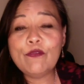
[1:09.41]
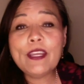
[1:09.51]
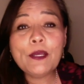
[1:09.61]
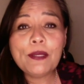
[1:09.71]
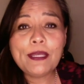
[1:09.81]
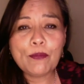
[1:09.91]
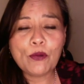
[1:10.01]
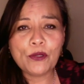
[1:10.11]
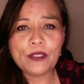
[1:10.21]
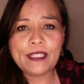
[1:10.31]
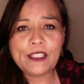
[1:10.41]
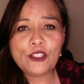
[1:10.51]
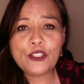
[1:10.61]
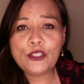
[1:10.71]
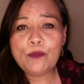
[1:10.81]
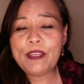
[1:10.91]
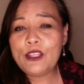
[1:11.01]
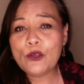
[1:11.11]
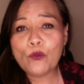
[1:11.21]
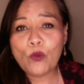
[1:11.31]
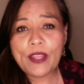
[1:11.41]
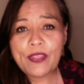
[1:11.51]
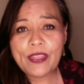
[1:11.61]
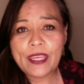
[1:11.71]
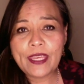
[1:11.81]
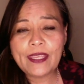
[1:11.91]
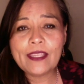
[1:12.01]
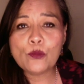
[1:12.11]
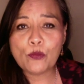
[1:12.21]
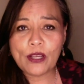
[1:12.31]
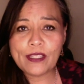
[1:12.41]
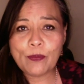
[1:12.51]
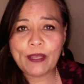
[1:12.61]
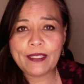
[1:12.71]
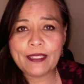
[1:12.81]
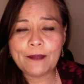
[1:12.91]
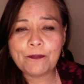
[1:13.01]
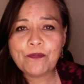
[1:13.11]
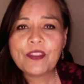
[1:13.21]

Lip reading: very important and should be your one thing is prospecting.